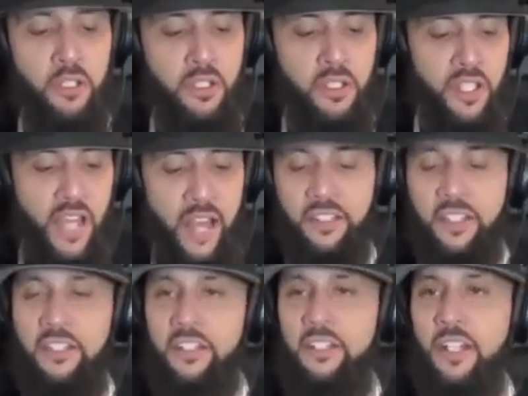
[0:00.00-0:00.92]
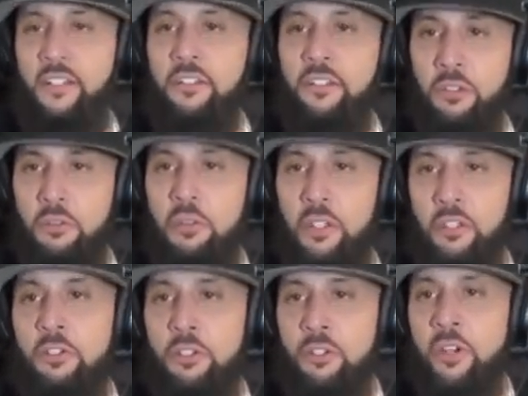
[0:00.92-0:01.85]
at the end of the day, it's still you
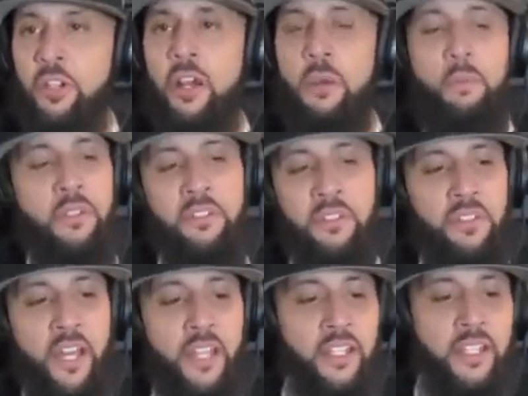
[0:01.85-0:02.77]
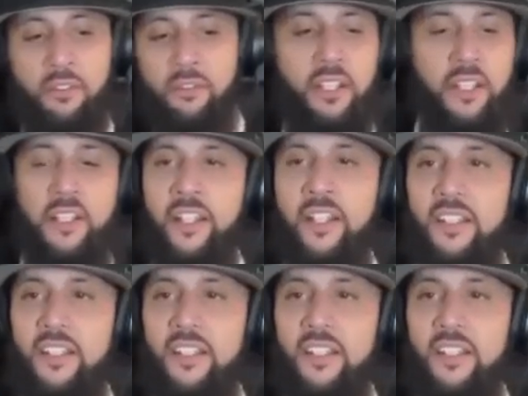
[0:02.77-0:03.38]
showing up, and society can't really like